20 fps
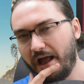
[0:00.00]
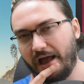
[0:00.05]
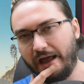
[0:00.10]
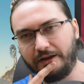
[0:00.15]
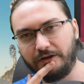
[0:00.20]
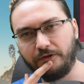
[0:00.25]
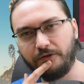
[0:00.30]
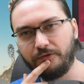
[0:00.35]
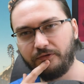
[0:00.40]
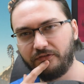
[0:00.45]

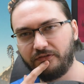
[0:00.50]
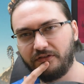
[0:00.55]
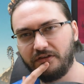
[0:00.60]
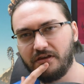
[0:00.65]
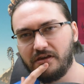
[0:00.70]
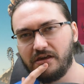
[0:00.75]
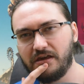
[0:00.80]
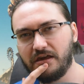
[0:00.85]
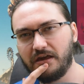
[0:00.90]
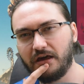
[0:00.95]
and you
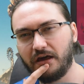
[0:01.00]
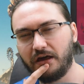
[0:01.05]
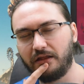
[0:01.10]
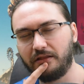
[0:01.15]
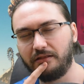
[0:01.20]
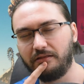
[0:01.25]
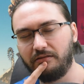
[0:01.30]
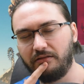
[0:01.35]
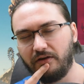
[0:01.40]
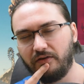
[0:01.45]
see
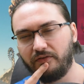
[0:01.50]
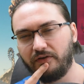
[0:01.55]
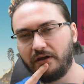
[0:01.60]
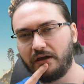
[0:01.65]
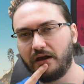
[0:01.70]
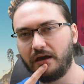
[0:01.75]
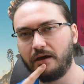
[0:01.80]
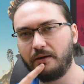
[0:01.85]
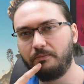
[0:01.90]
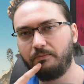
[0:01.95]

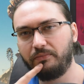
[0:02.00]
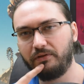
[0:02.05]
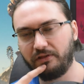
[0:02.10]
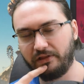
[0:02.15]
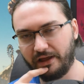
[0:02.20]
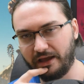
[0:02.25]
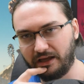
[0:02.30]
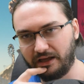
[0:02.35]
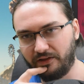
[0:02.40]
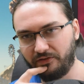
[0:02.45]
living
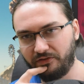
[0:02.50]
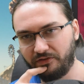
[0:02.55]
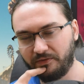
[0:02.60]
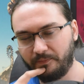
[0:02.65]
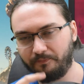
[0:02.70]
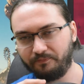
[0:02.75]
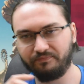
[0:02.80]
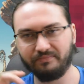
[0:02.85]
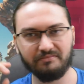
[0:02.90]
plants.